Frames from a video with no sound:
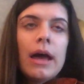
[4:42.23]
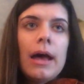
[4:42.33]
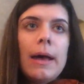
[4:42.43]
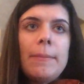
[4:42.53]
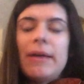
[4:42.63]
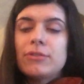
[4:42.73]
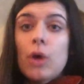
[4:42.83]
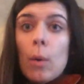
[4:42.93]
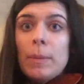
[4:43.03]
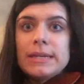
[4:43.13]
after
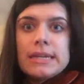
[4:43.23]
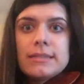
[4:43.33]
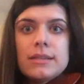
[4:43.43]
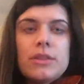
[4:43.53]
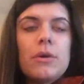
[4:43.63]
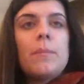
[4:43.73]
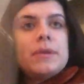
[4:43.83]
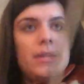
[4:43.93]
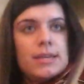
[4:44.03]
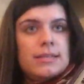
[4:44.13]
the open Ds, the 3
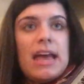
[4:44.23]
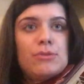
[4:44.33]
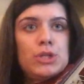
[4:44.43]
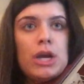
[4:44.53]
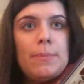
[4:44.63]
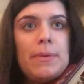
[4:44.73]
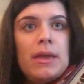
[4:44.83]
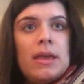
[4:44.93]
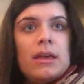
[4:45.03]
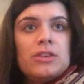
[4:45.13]
open Ds, F sharp,
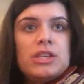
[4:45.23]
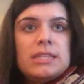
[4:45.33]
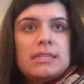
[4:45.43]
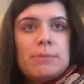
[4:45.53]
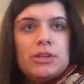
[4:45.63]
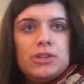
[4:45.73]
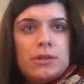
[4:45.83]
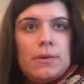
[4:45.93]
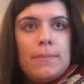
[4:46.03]
just this much.